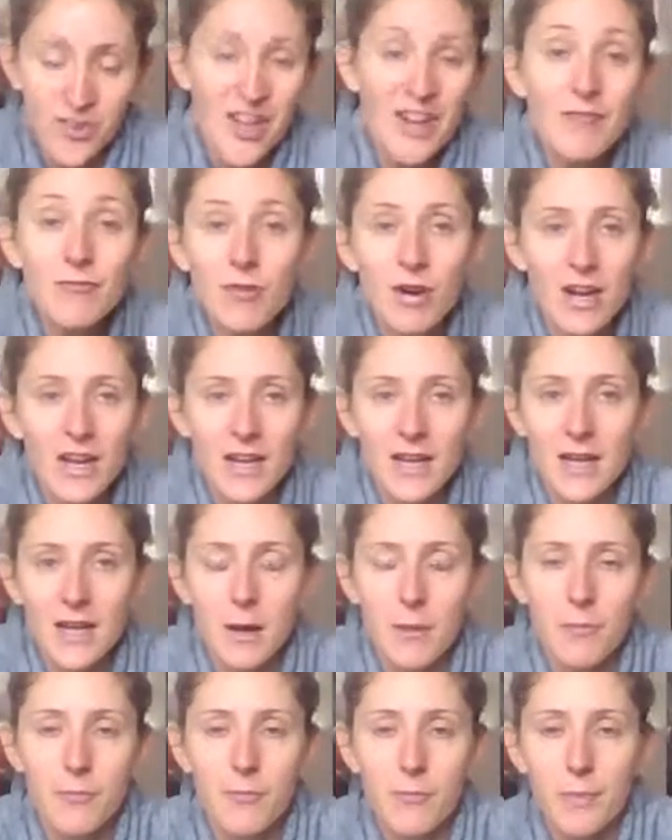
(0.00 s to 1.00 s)
generally
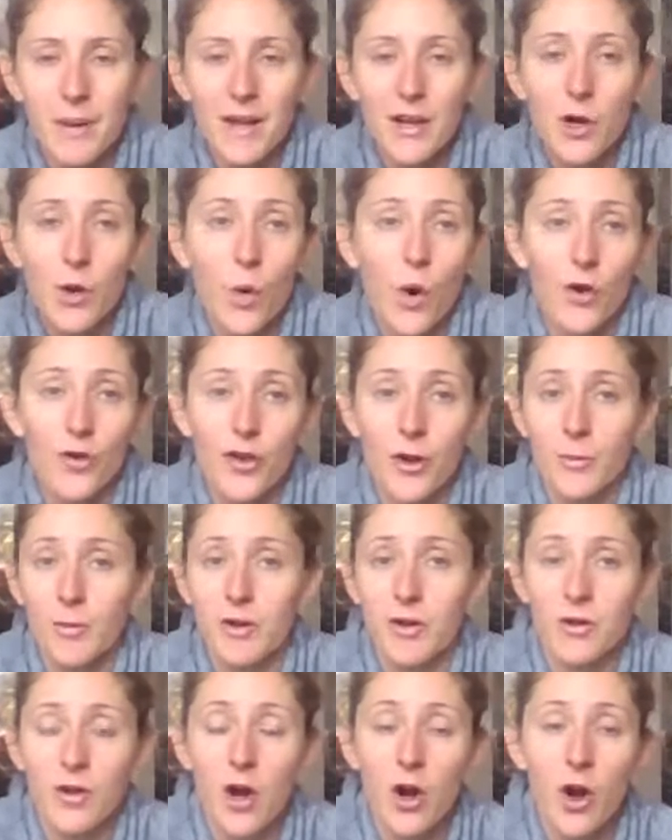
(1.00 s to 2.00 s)
a bit quad
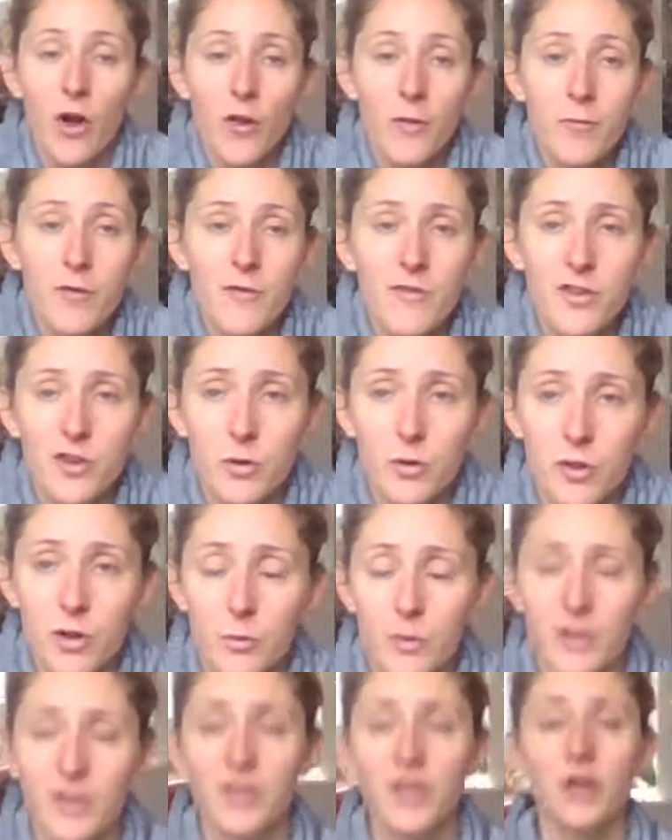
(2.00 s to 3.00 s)
dominant. A lot of the movements
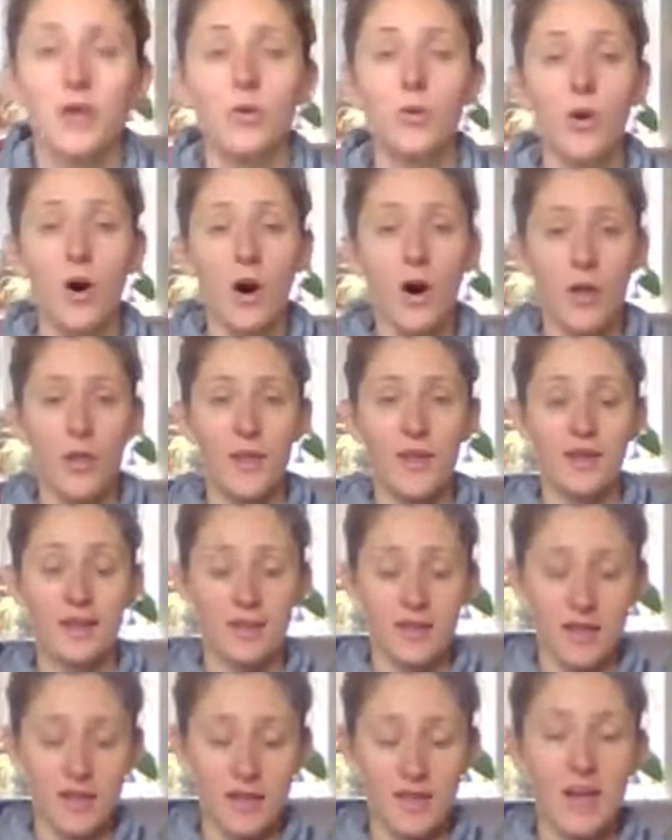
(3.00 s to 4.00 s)
that we do are
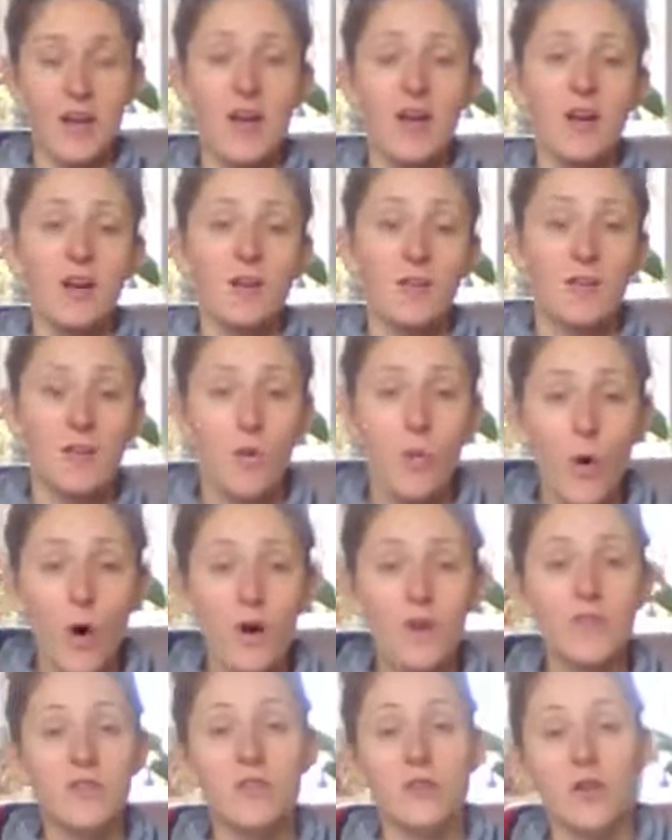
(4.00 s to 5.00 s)
things like
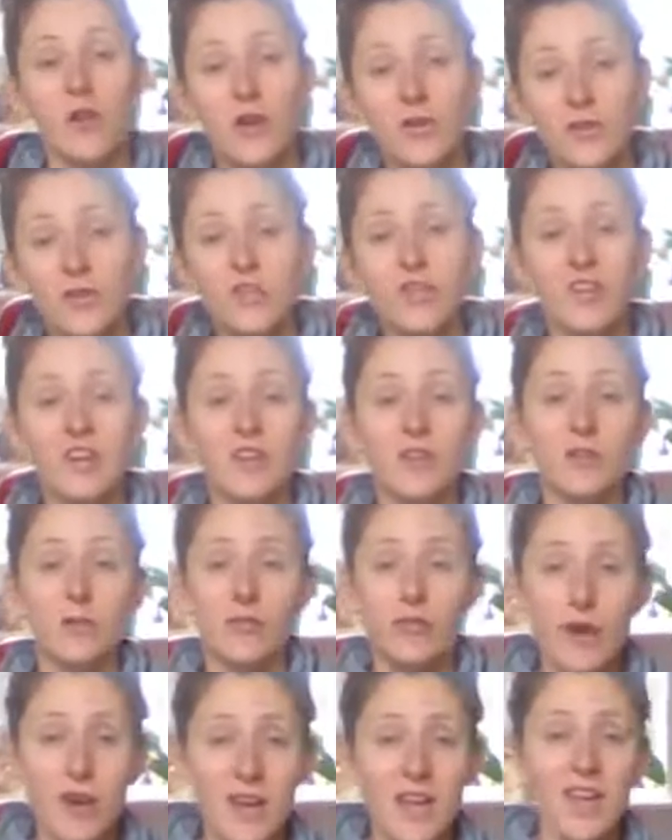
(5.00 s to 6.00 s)
squats, lunges,
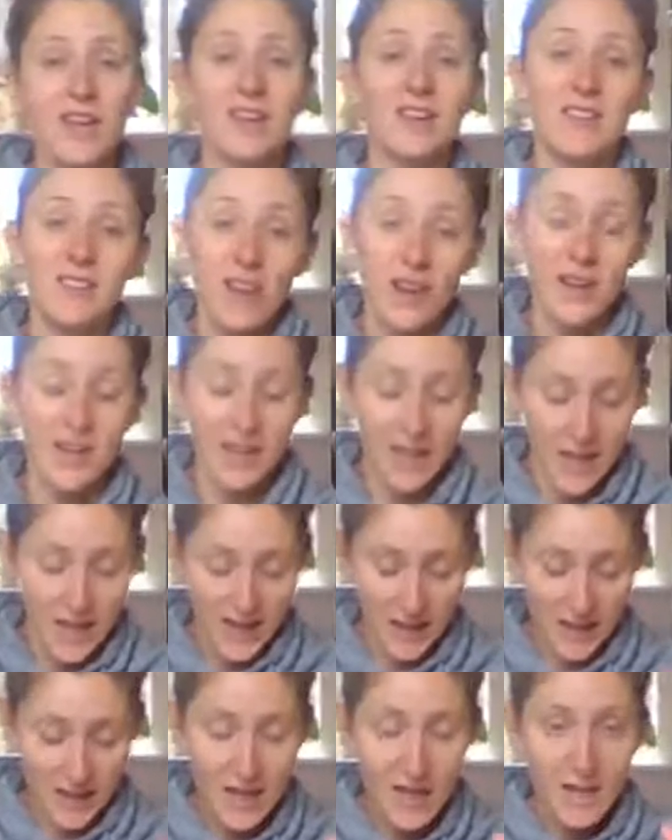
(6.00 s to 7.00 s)
running,
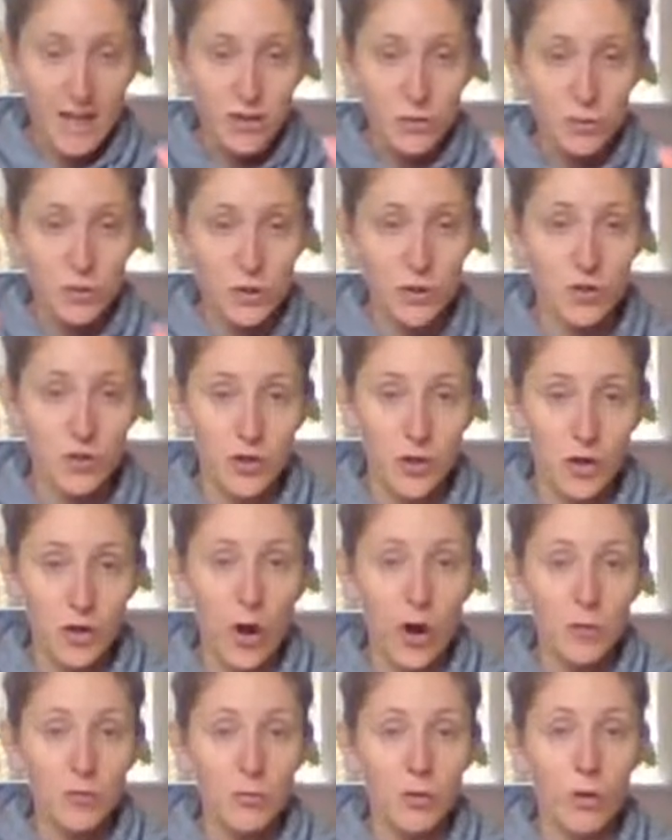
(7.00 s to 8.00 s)
cycling. So we use a
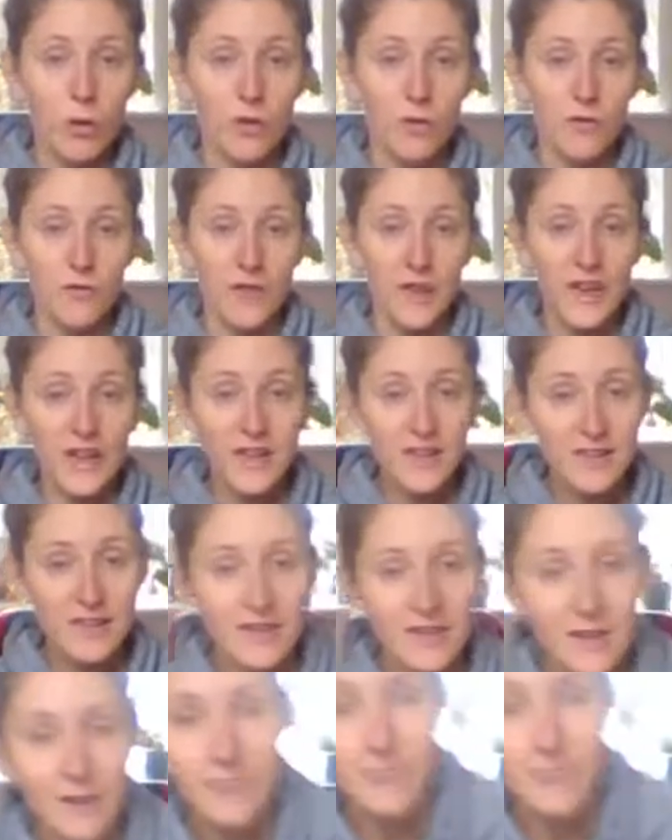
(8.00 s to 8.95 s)
lot more of these,